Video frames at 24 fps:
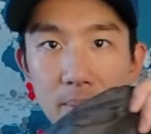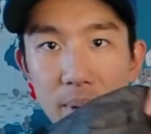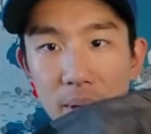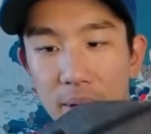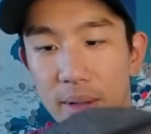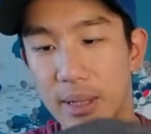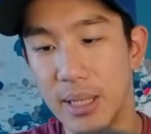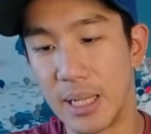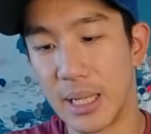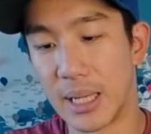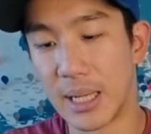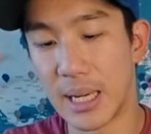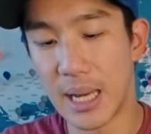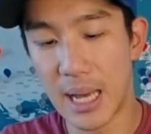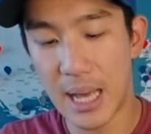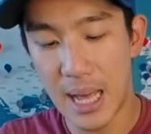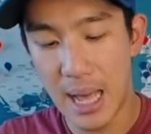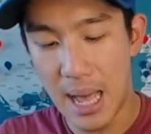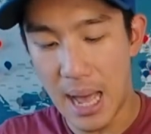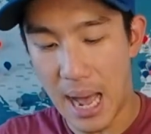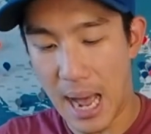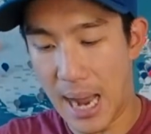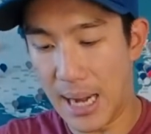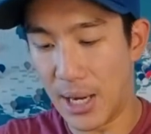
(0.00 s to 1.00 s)
built in.
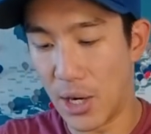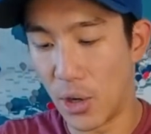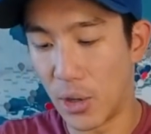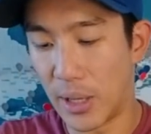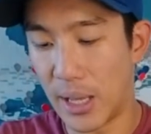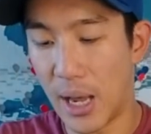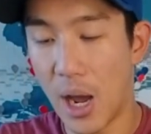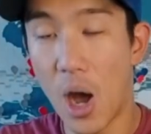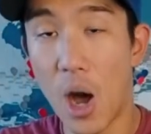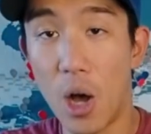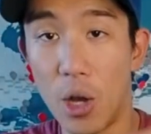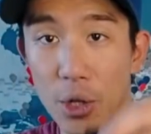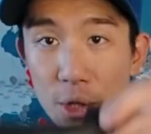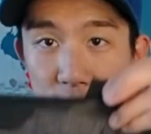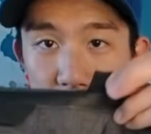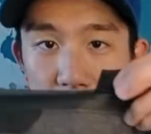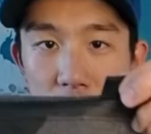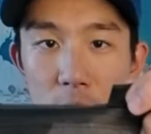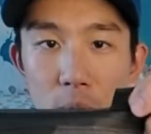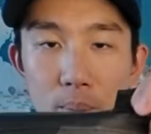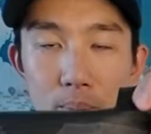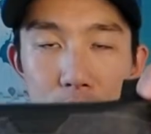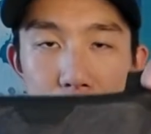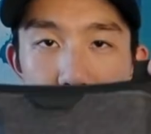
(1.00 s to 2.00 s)
I know they
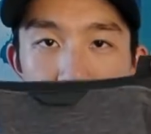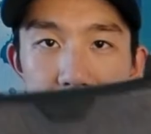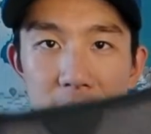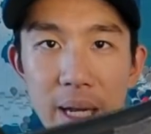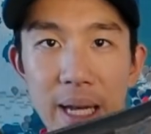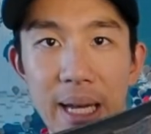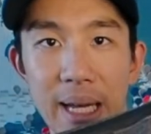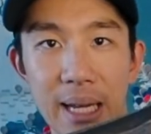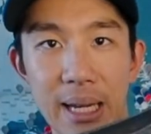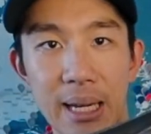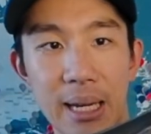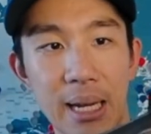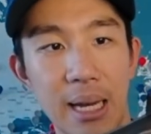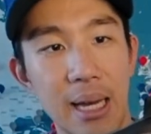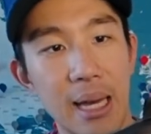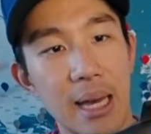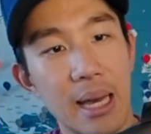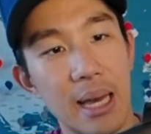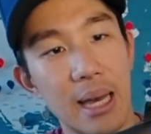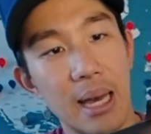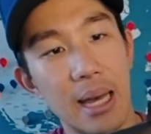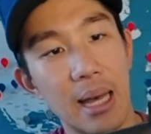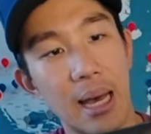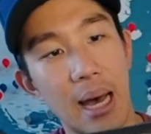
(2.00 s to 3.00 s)
also put in
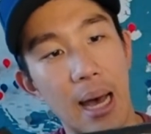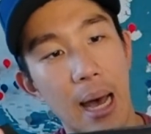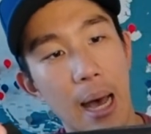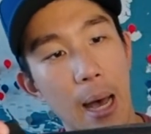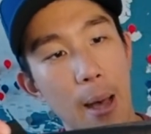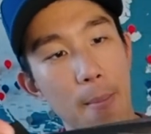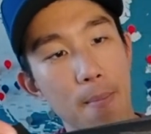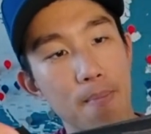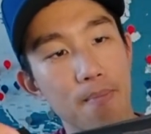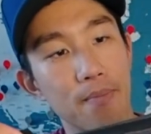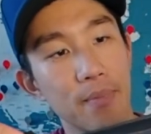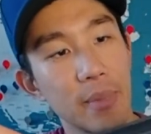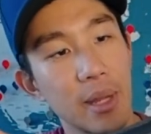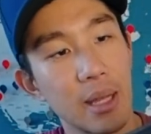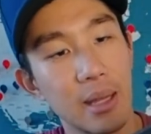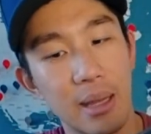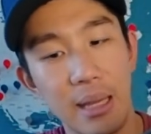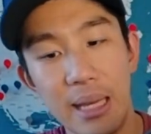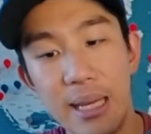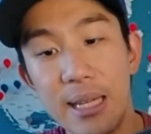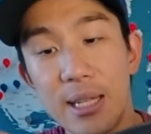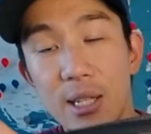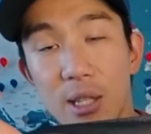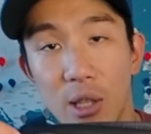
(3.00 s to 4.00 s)

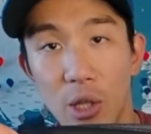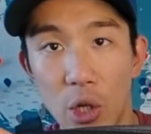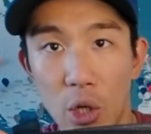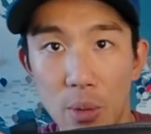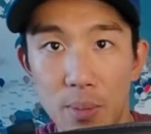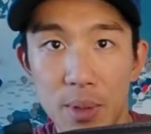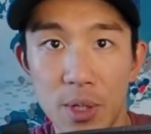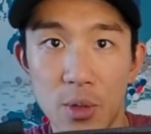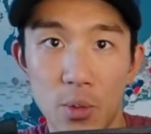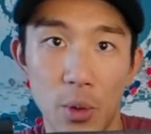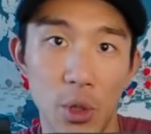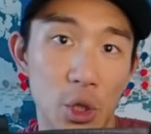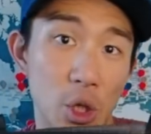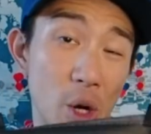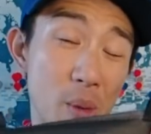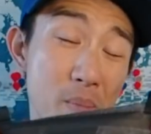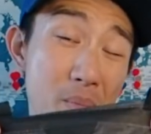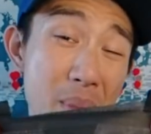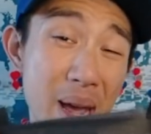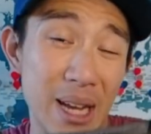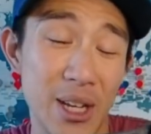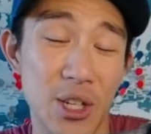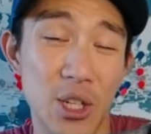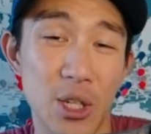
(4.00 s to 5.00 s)
these loops, which are
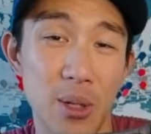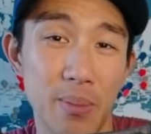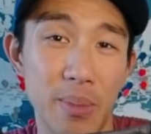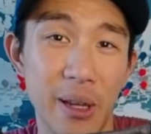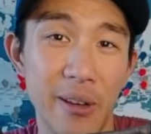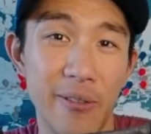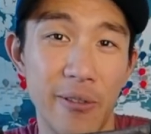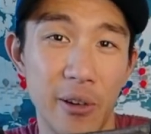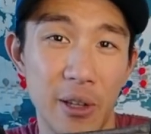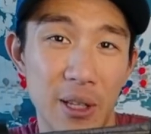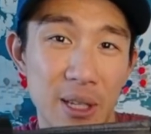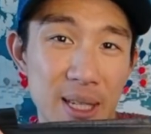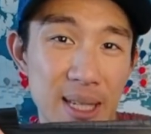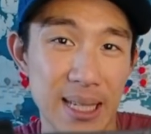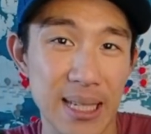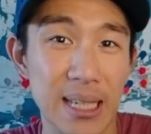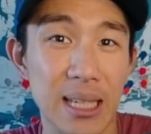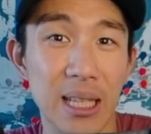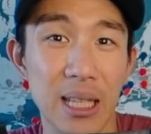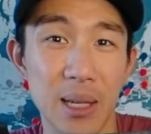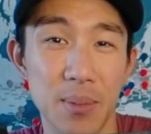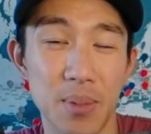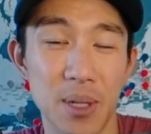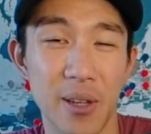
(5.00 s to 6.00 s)
meant to be for the
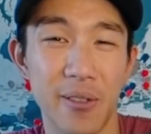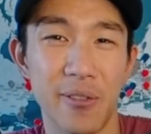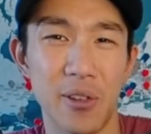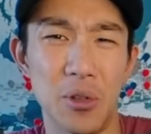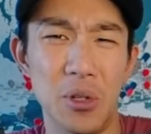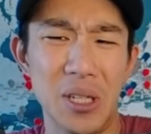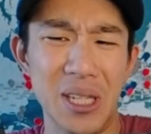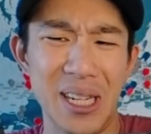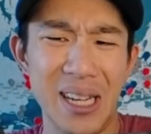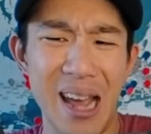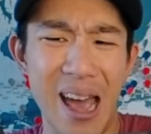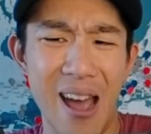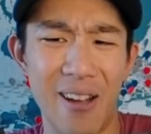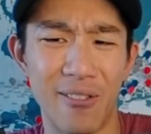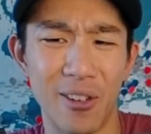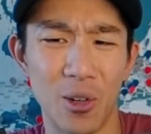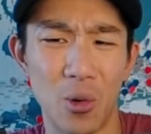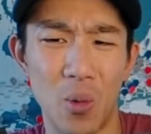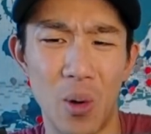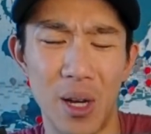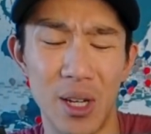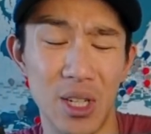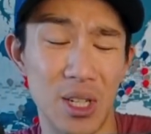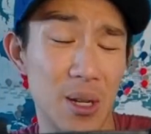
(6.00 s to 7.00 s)
C-clips if you did ever
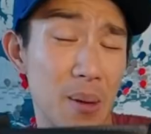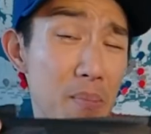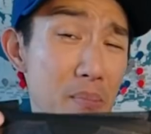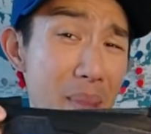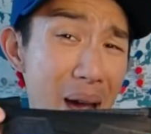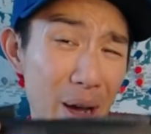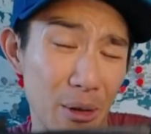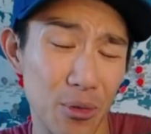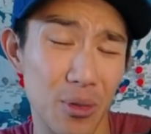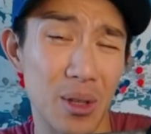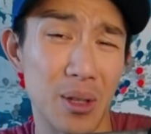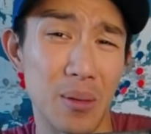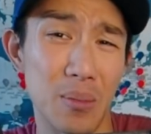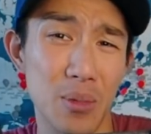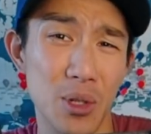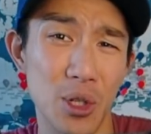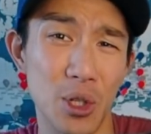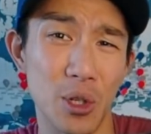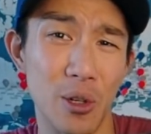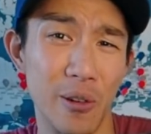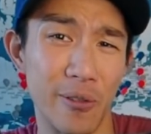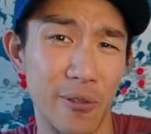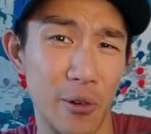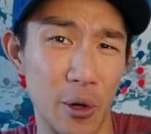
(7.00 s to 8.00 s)
want to mount them
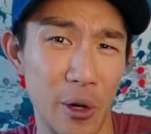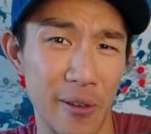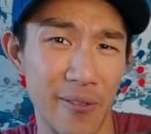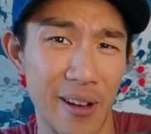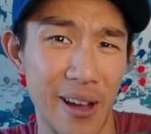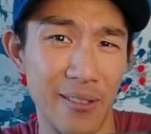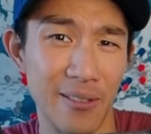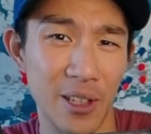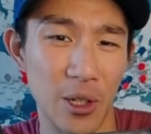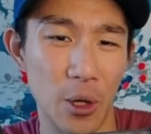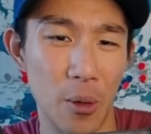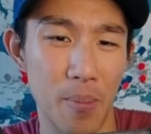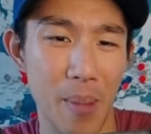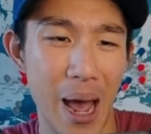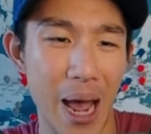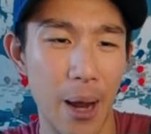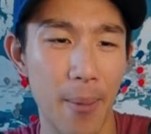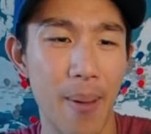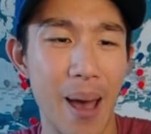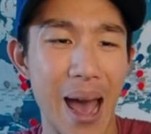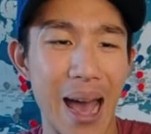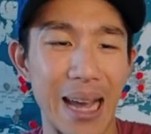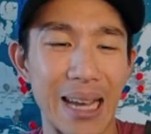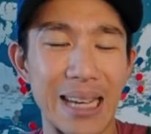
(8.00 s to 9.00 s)
to your 45-liter
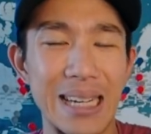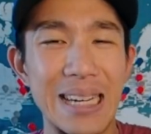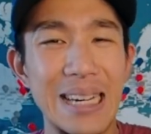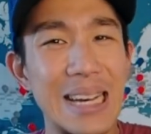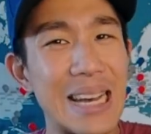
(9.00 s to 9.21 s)
backpack.